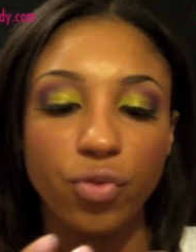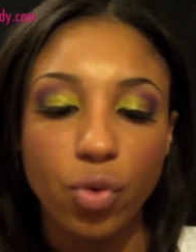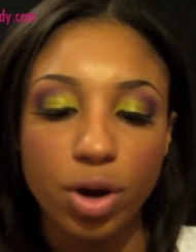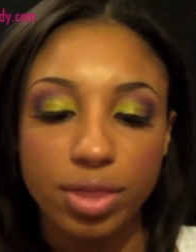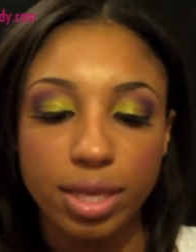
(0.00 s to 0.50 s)

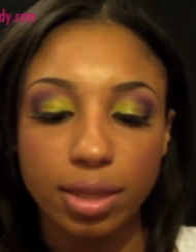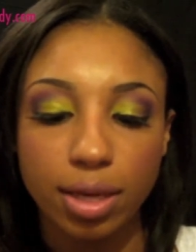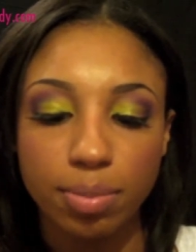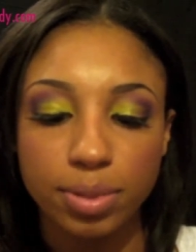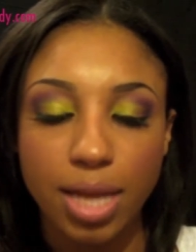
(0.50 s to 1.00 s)
For the
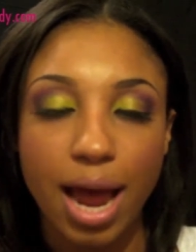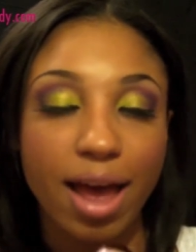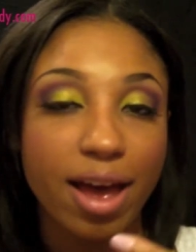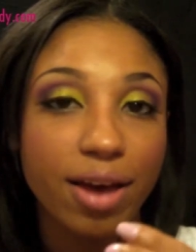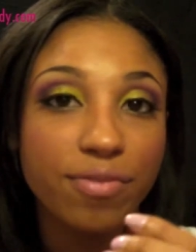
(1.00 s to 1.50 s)
lips, I
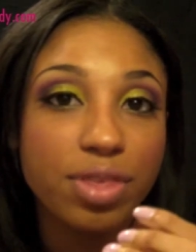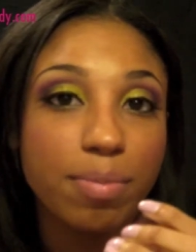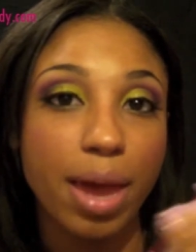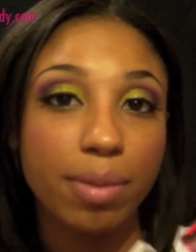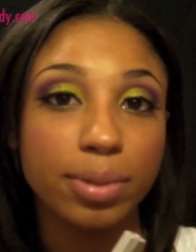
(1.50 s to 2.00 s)
have the
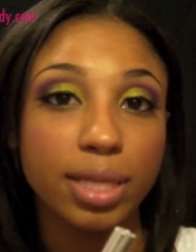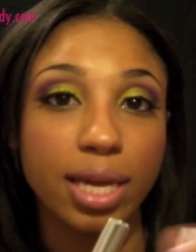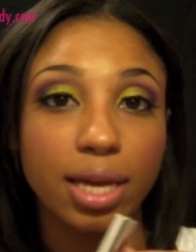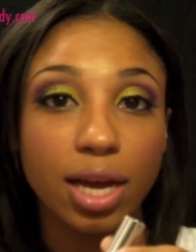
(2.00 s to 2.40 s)
Maybelline